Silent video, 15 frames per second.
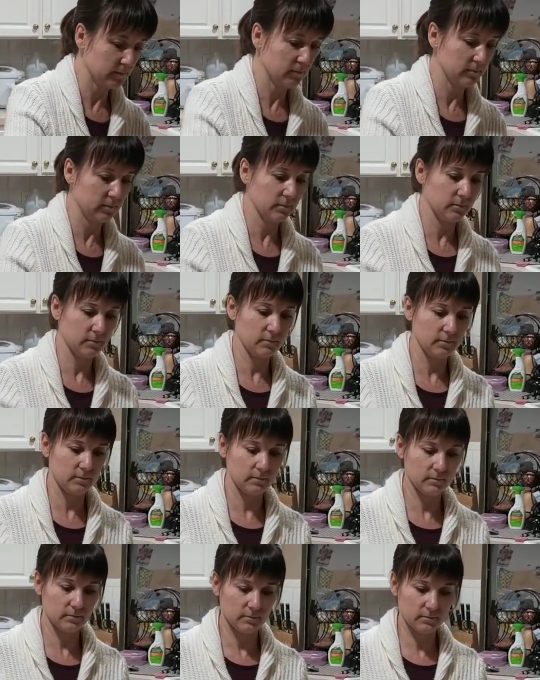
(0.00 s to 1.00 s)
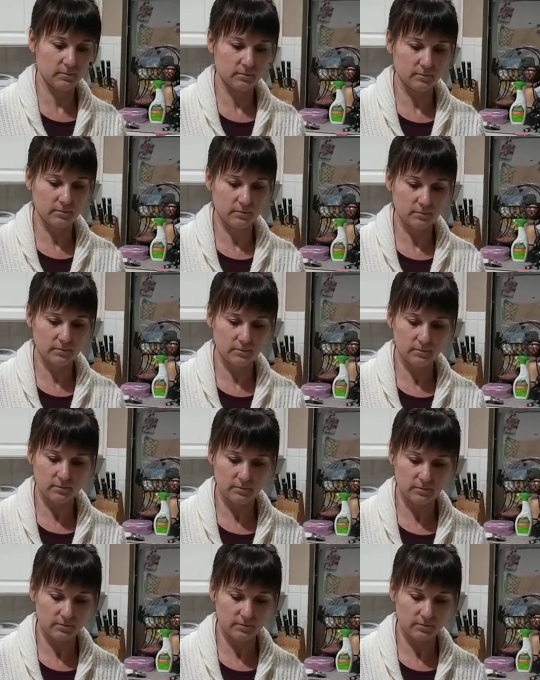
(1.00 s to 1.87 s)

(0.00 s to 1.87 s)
[no speech]